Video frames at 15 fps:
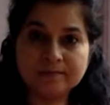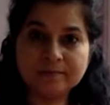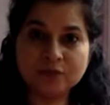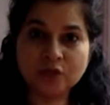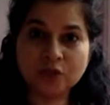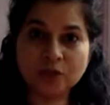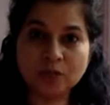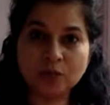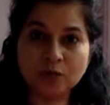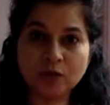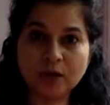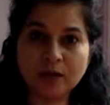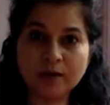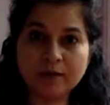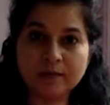Chin Mudra,
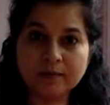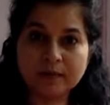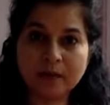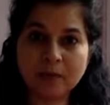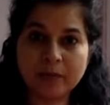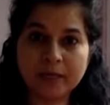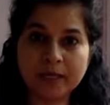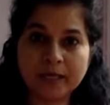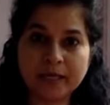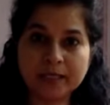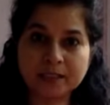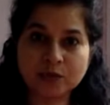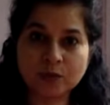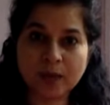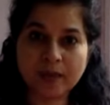thumb and index
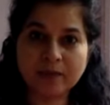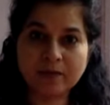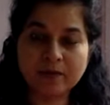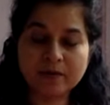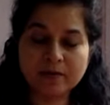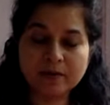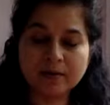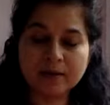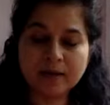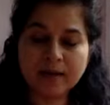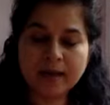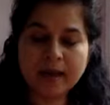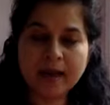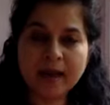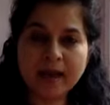together,
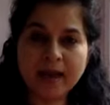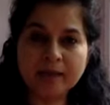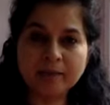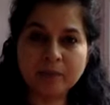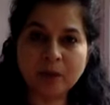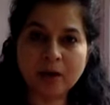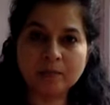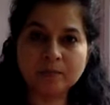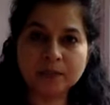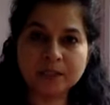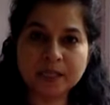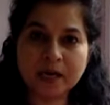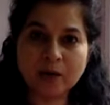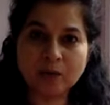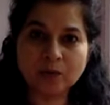and palms
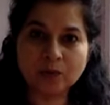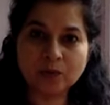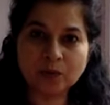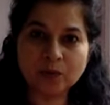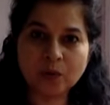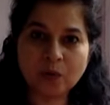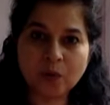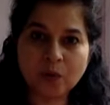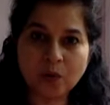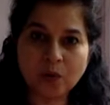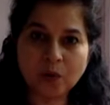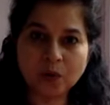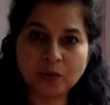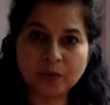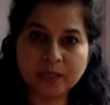down
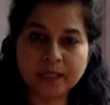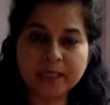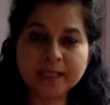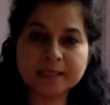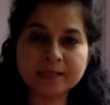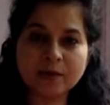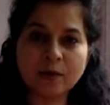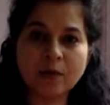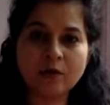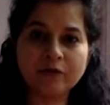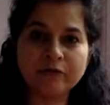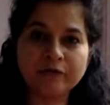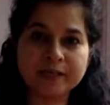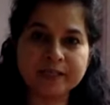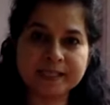on your knees or
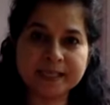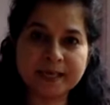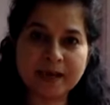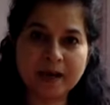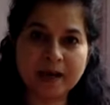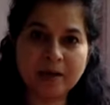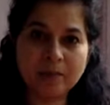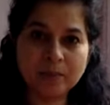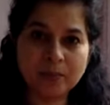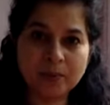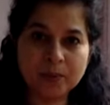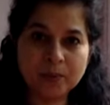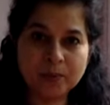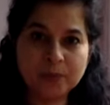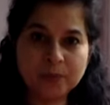facing up.
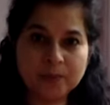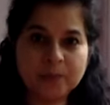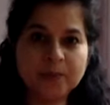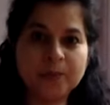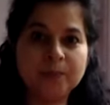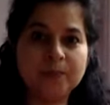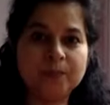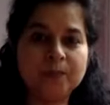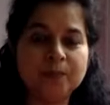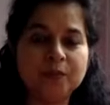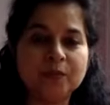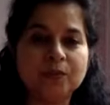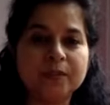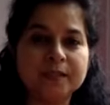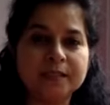
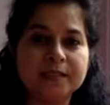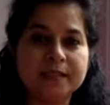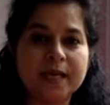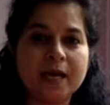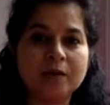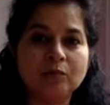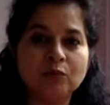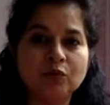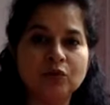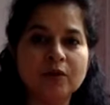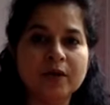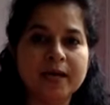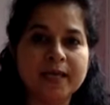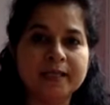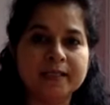So this is Dhyan
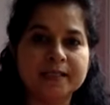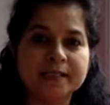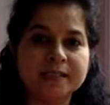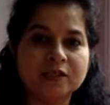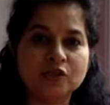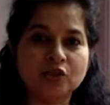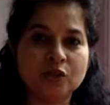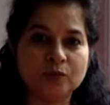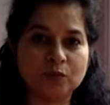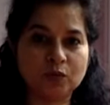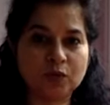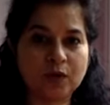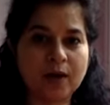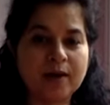Mudra and this is Chin Mudra.